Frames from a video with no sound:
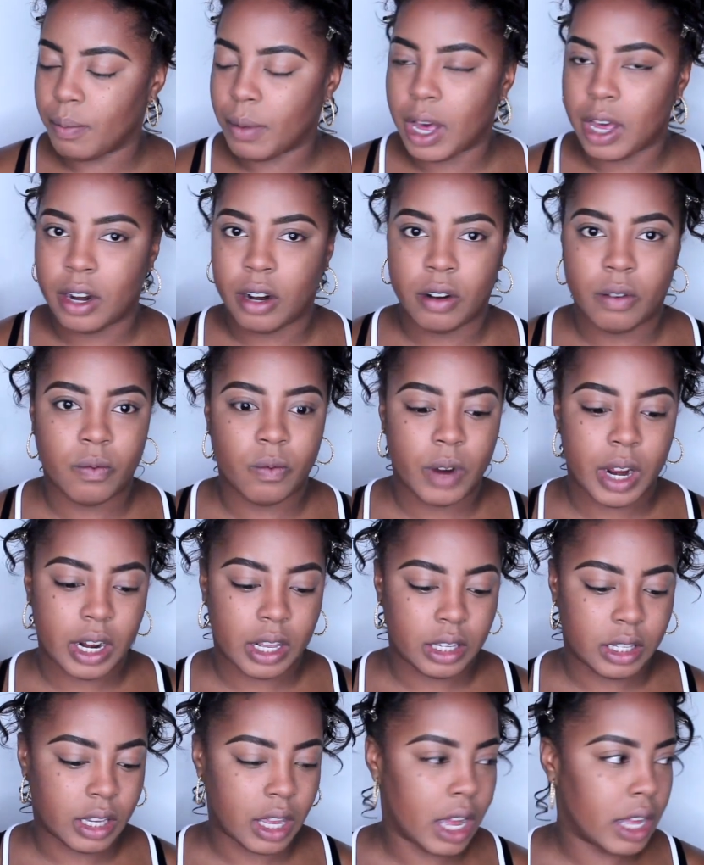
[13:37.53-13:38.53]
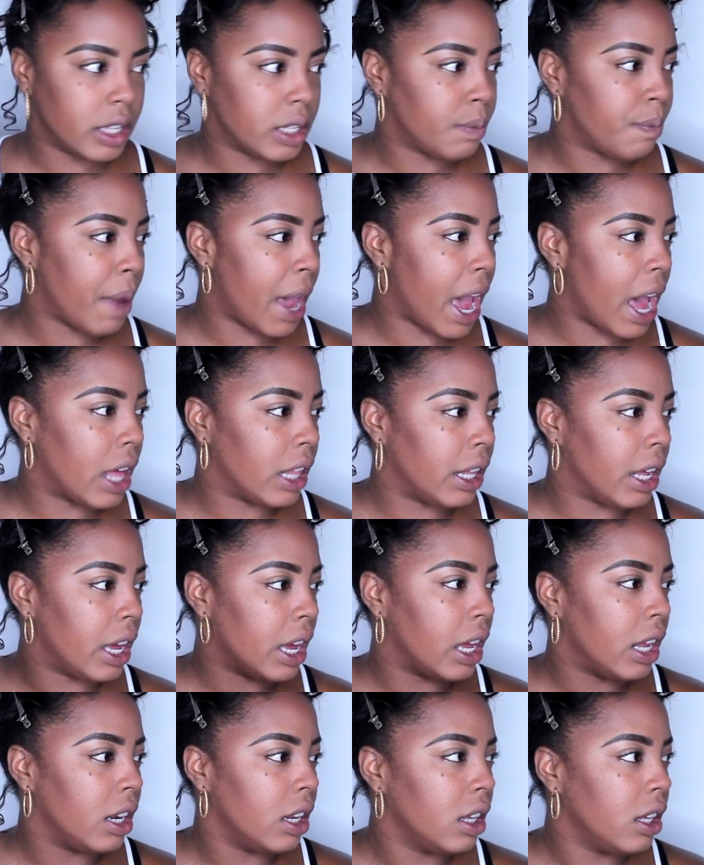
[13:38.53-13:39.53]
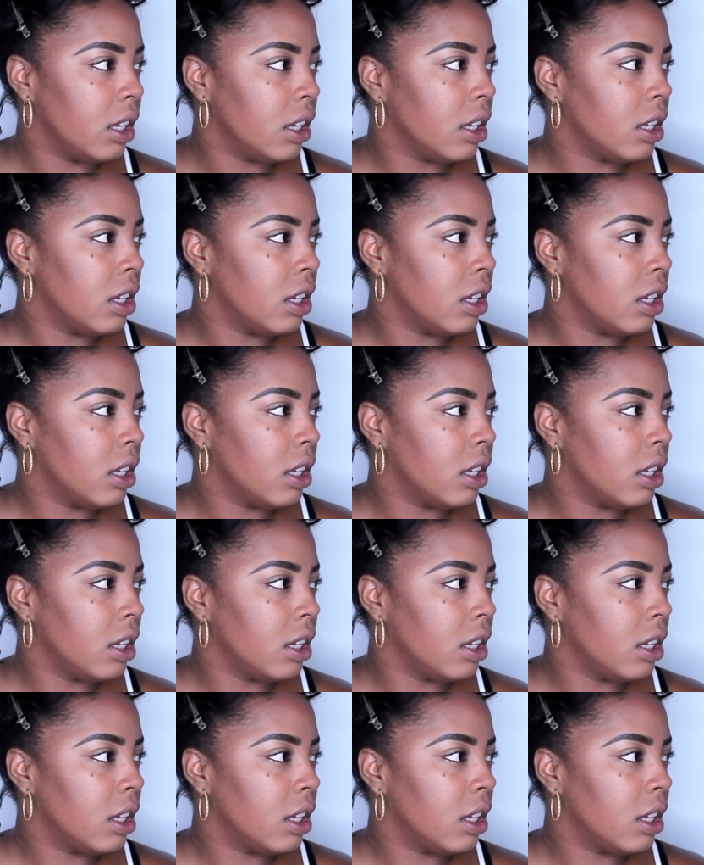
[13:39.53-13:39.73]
Modern Renaissance palette.